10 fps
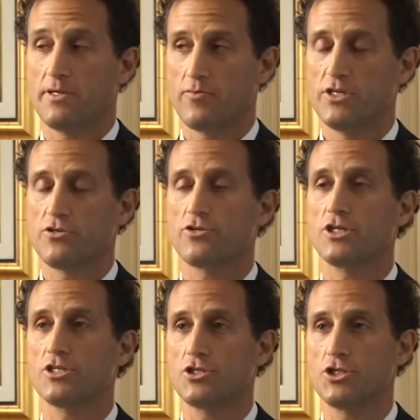research
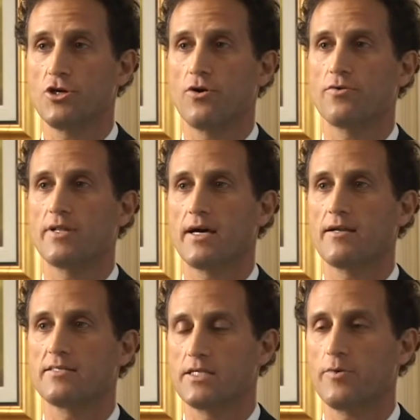has shown that
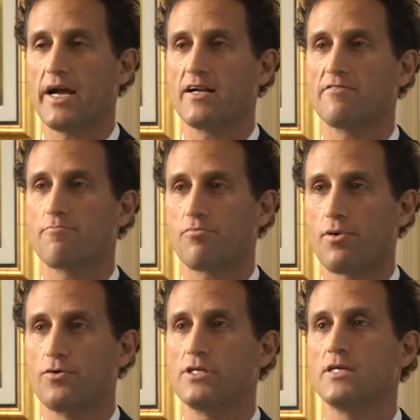C-reactive
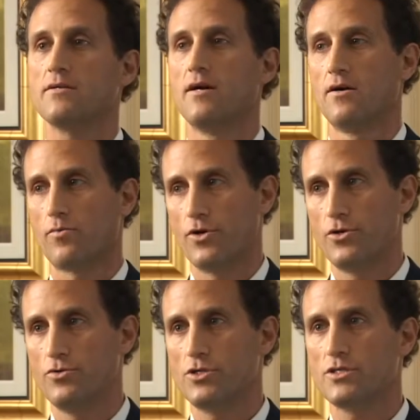protein
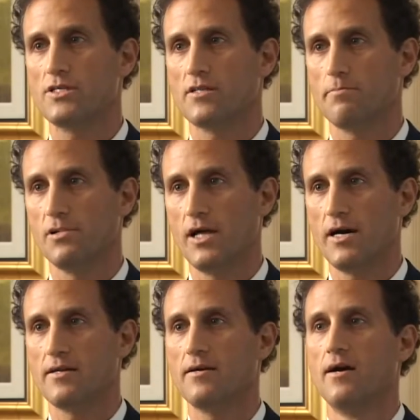reduces in the
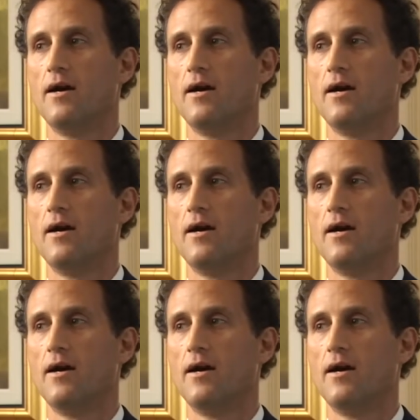blood.